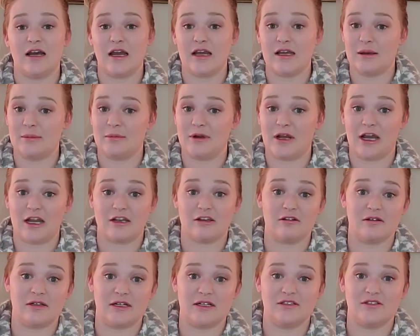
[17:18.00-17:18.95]
And I am
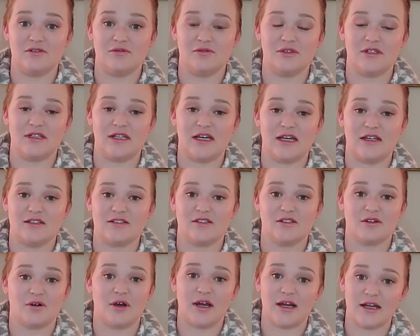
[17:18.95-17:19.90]
not good at doing
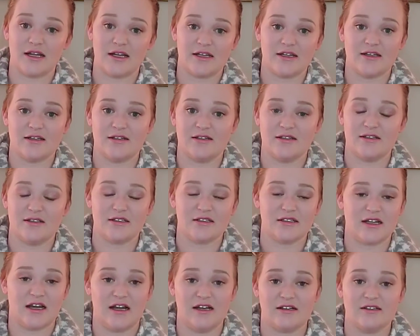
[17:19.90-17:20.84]
that, so I
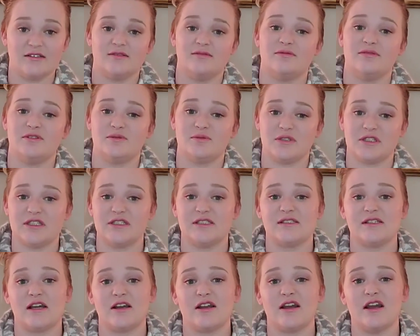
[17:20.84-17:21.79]
kind of
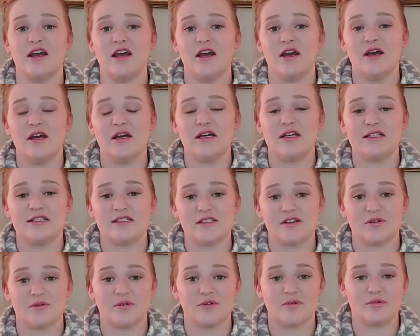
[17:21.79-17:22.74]
really suck.
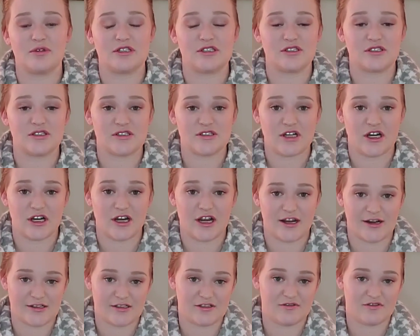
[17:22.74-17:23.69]
So when we
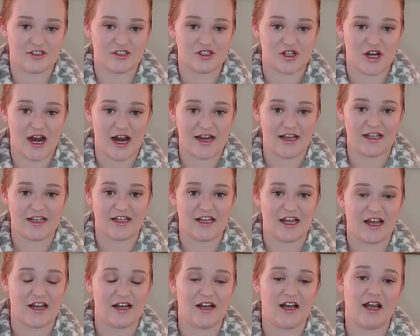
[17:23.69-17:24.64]
start actively trying
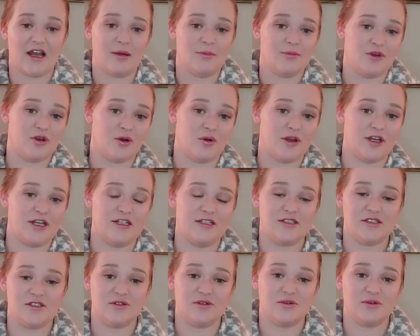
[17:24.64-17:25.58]
again, I'm
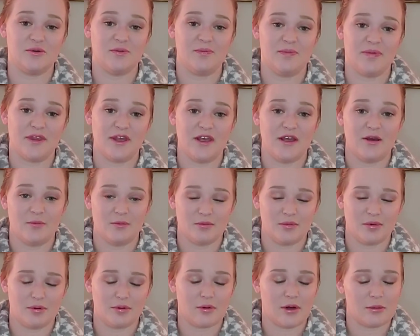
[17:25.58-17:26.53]
going to
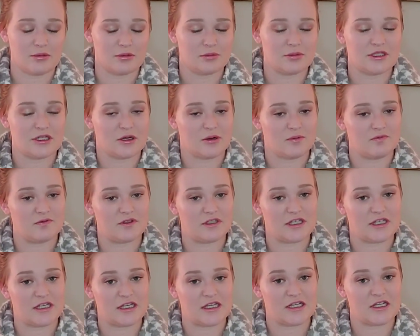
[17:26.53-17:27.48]
probably
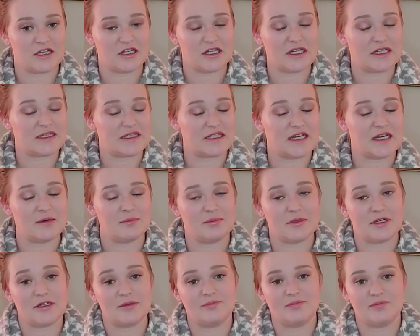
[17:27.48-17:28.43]
hopefully get good at
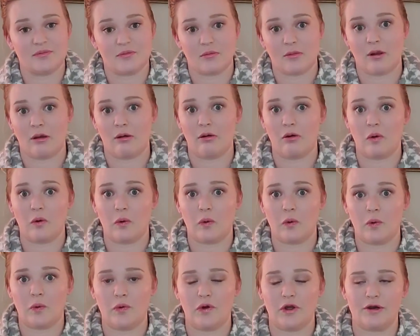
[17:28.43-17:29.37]
that, but
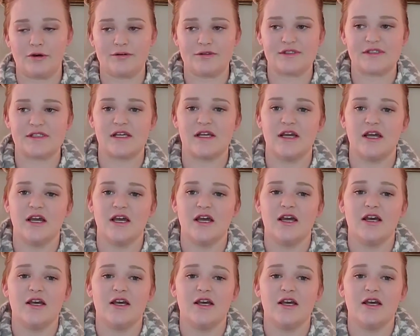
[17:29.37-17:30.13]
who knows.